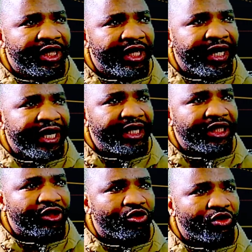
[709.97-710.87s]
and
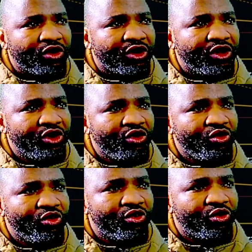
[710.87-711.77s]
it
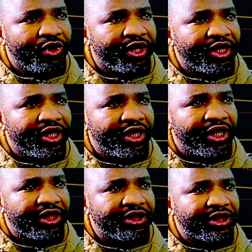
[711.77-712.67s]
continued with the
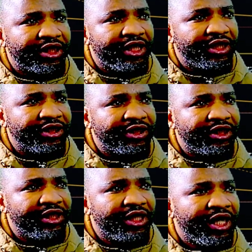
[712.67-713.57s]
next candlestick.